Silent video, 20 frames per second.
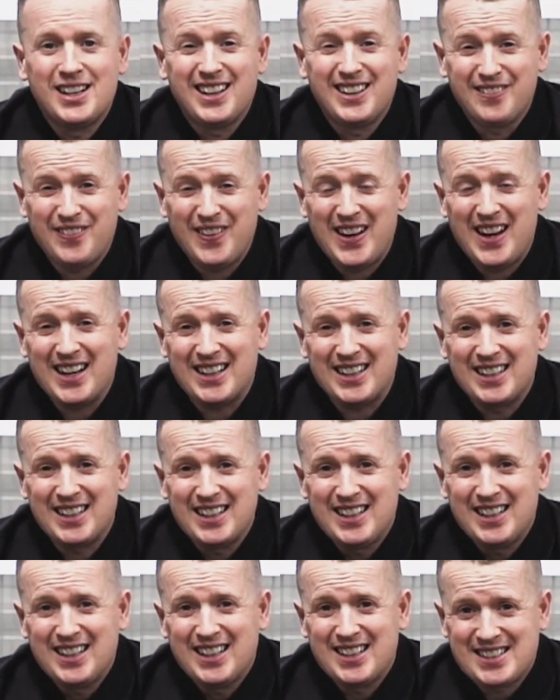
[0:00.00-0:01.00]
In fact,
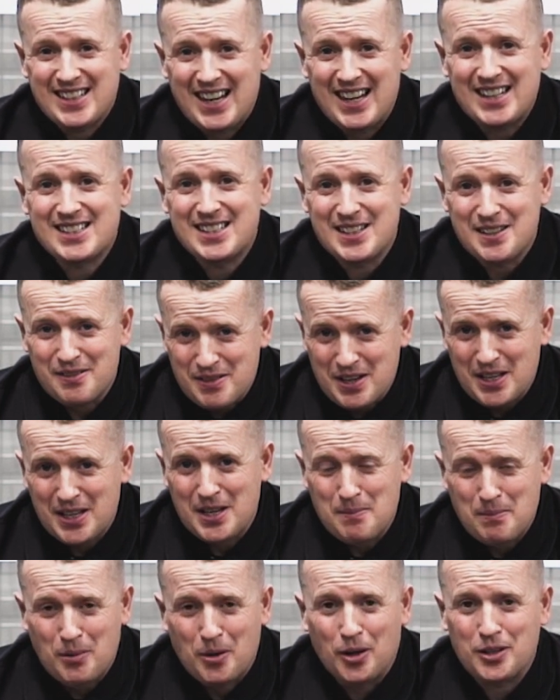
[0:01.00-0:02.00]
it's actually really
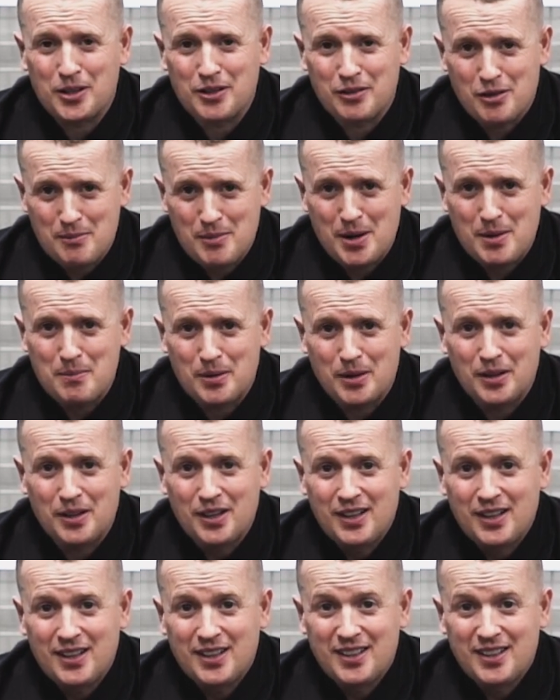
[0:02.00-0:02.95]
important to remember